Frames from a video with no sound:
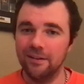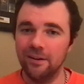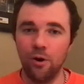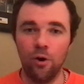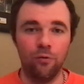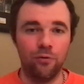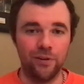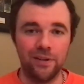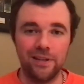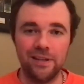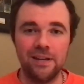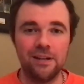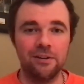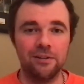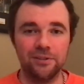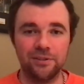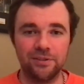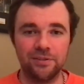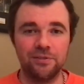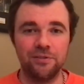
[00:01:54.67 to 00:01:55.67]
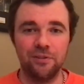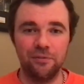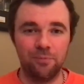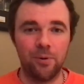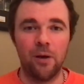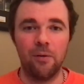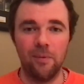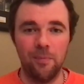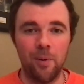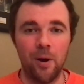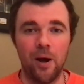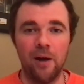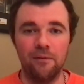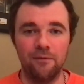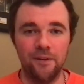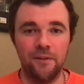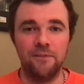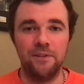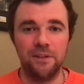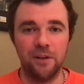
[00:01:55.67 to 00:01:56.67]
Over the years, you've probably bought
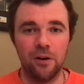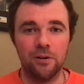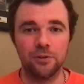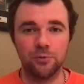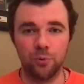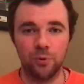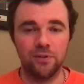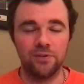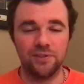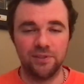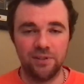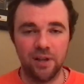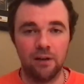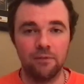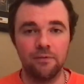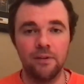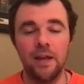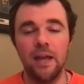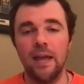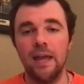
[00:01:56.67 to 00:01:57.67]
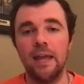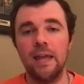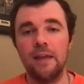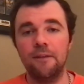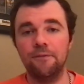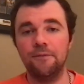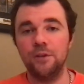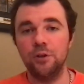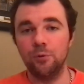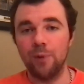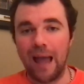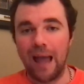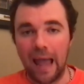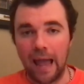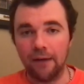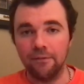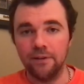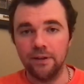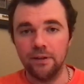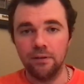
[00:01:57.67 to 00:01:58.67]
$50 worth of stuff. If you
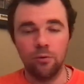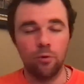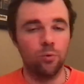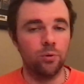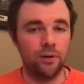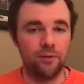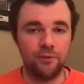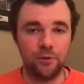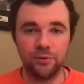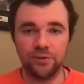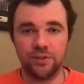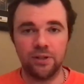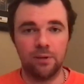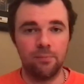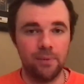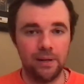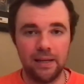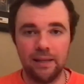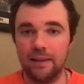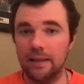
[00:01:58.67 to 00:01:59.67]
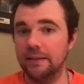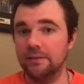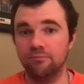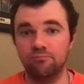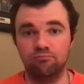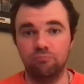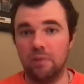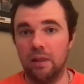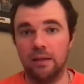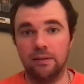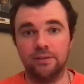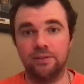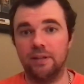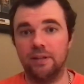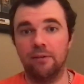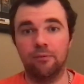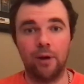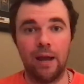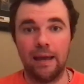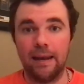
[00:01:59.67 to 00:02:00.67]
haven't, or if you're somebody that has
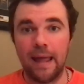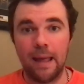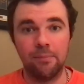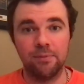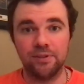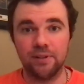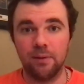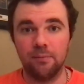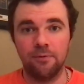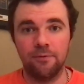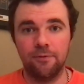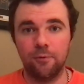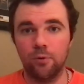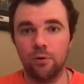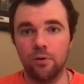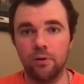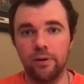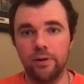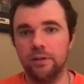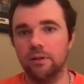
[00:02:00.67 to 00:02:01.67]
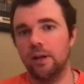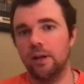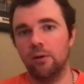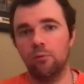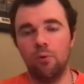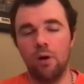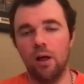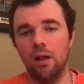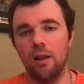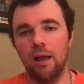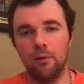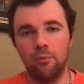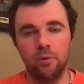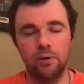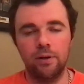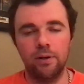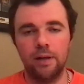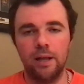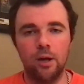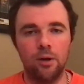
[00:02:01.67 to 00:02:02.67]
never had Amazon before and you're well, I
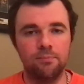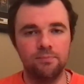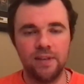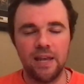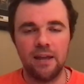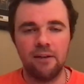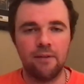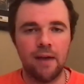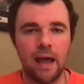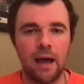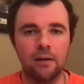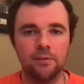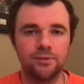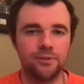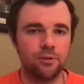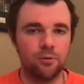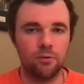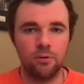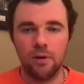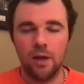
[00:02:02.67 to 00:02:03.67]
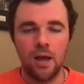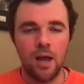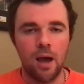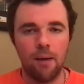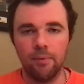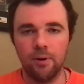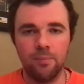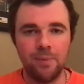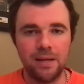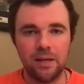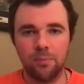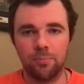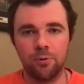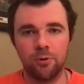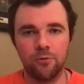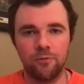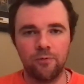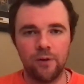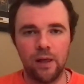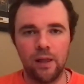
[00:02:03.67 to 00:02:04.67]
wanted to help Dave out, so I'm going to make a
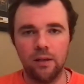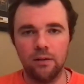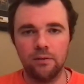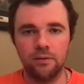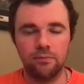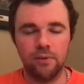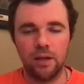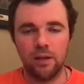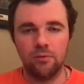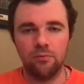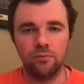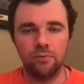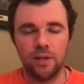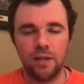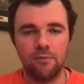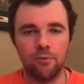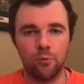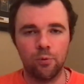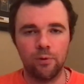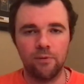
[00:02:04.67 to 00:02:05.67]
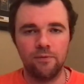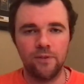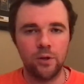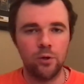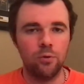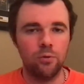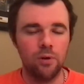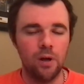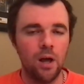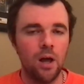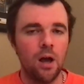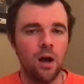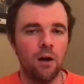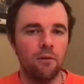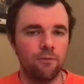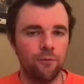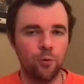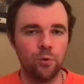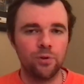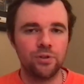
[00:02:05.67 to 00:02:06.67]
profile and leave a review.
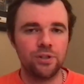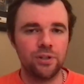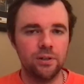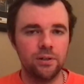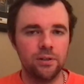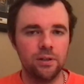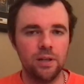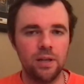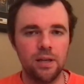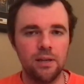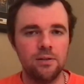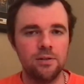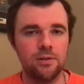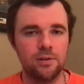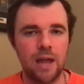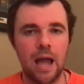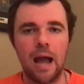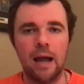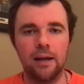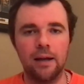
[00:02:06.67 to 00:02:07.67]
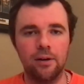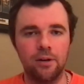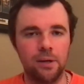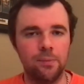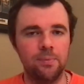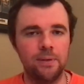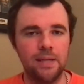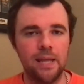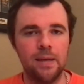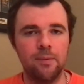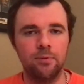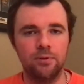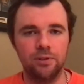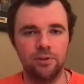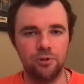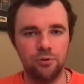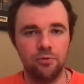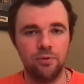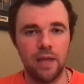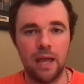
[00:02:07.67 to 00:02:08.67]
Unfortunately, you're not going to be able to
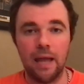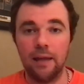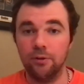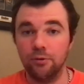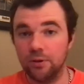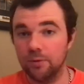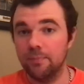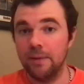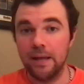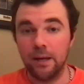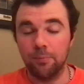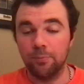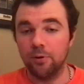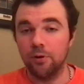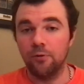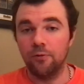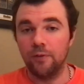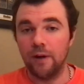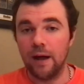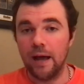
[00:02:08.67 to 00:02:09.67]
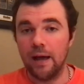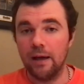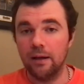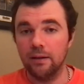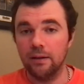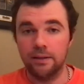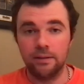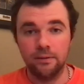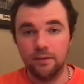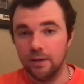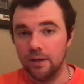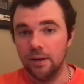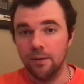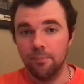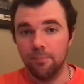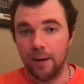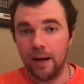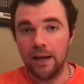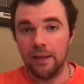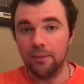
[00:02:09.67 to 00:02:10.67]
do that. You can make a profile and
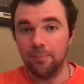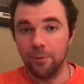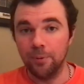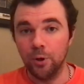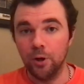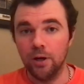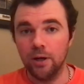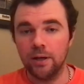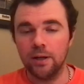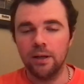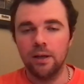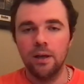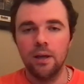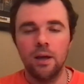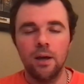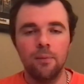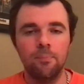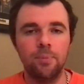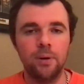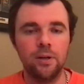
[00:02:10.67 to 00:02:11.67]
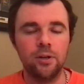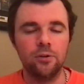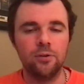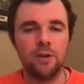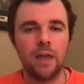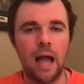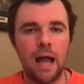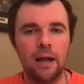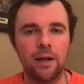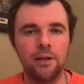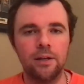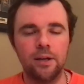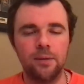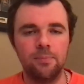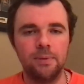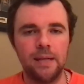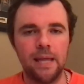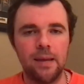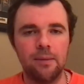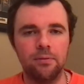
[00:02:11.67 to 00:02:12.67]
buy the book, but you're not going to
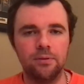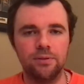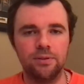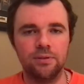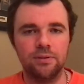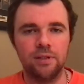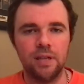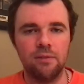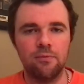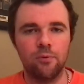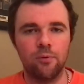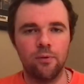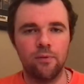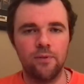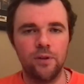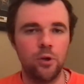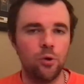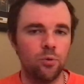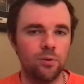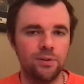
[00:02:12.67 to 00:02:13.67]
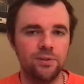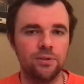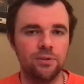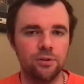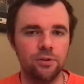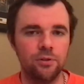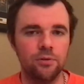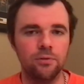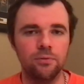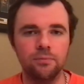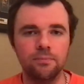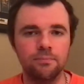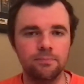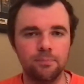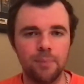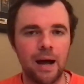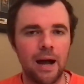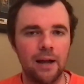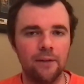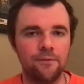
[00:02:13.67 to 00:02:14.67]
be able to leave a review until you
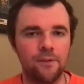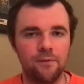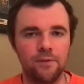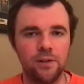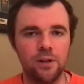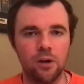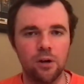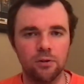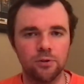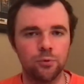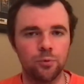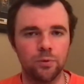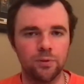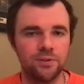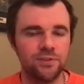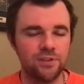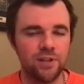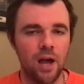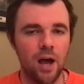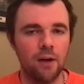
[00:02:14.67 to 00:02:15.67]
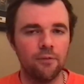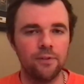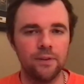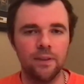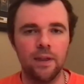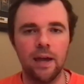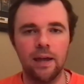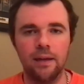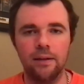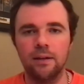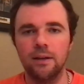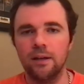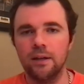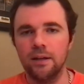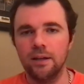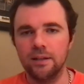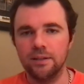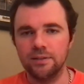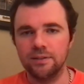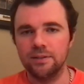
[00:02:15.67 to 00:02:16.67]
buy $50 worth of stuff, and that
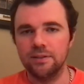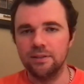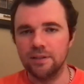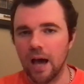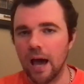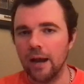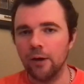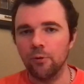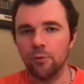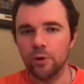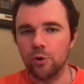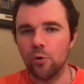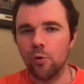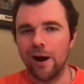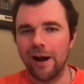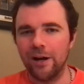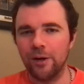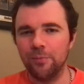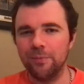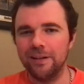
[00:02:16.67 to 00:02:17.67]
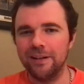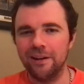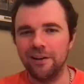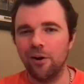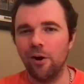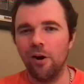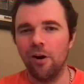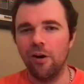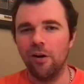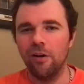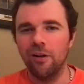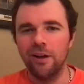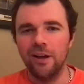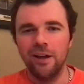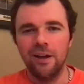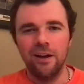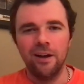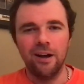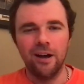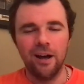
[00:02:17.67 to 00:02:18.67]
is not a requirement at all
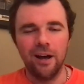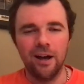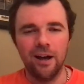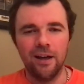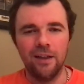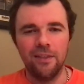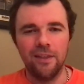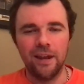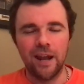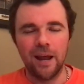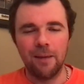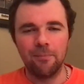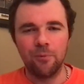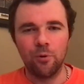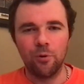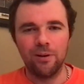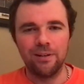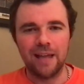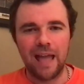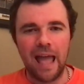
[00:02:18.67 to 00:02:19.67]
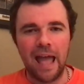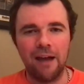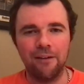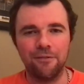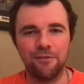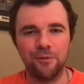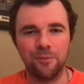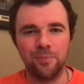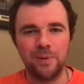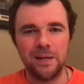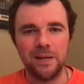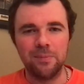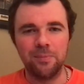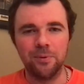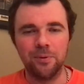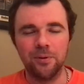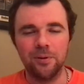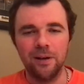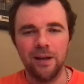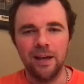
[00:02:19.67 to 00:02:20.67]
that I'm going to have for
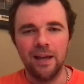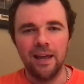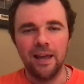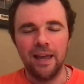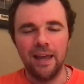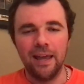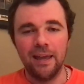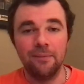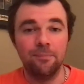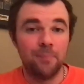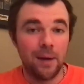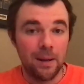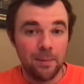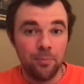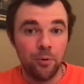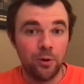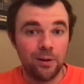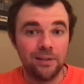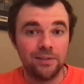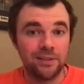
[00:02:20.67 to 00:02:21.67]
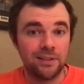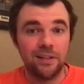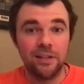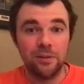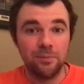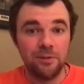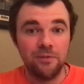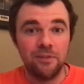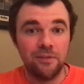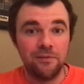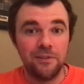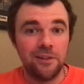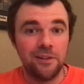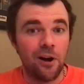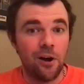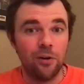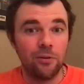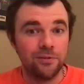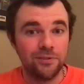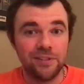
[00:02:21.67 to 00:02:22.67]
people. And my book isn't going to be
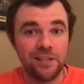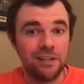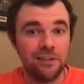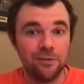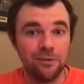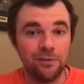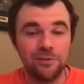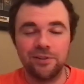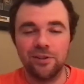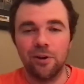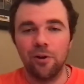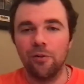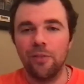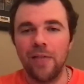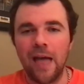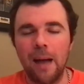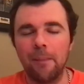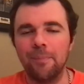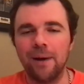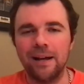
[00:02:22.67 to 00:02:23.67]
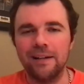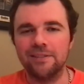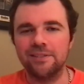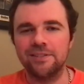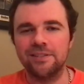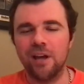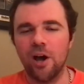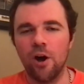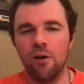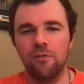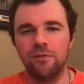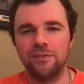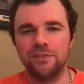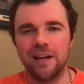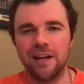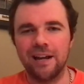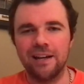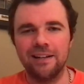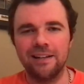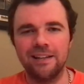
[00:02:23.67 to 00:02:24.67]
$50 either. So that by itself is
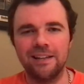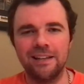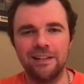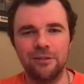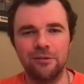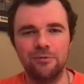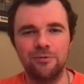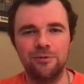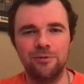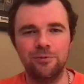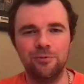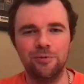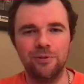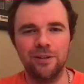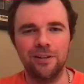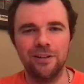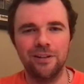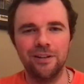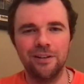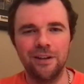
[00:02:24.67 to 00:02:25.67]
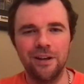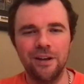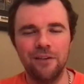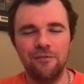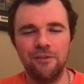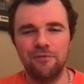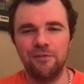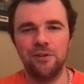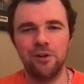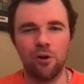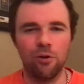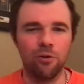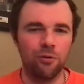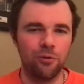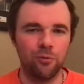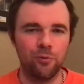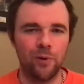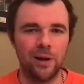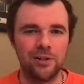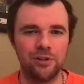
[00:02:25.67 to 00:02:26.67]
not going to get you to the $50
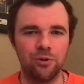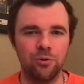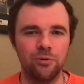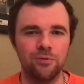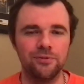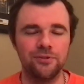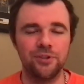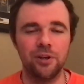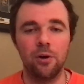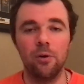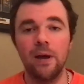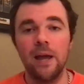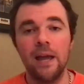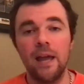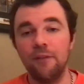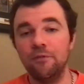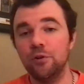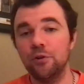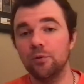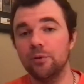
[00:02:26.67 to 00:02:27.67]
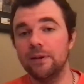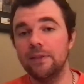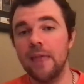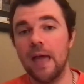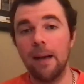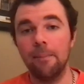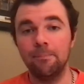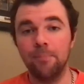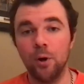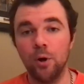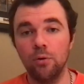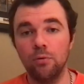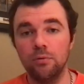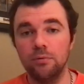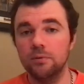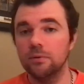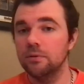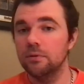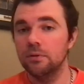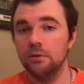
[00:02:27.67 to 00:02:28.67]
threshold. So if you're in that
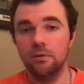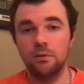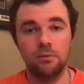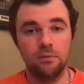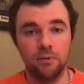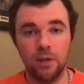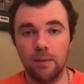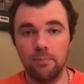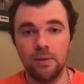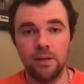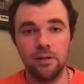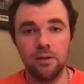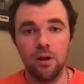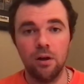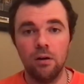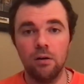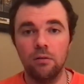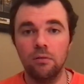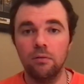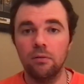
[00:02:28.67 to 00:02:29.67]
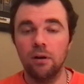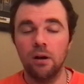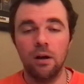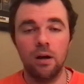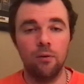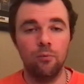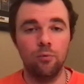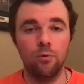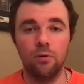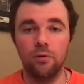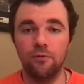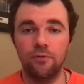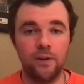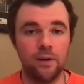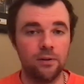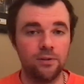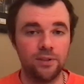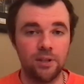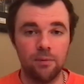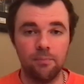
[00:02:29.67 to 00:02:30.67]
boat, let me know. We'll
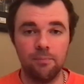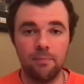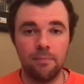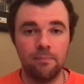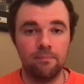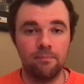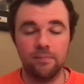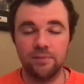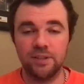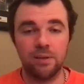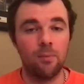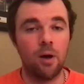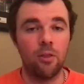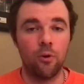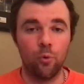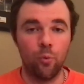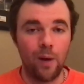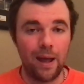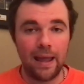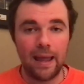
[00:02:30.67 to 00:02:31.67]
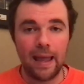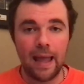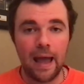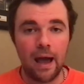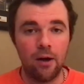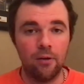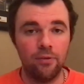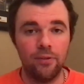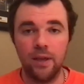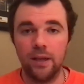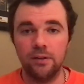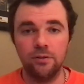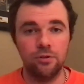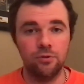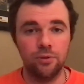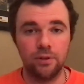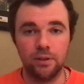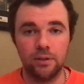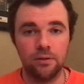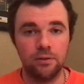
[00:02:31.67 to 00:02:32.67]
figure some other way out that
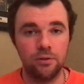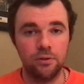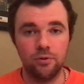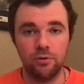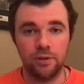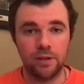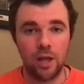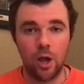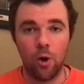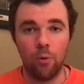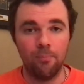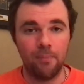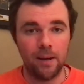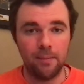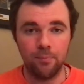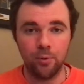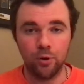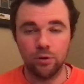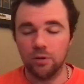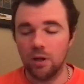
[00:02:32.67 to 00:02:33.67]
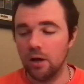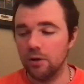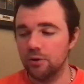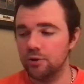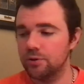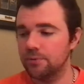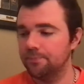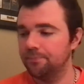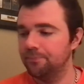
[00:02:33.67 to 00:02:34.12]
you can help my book launch.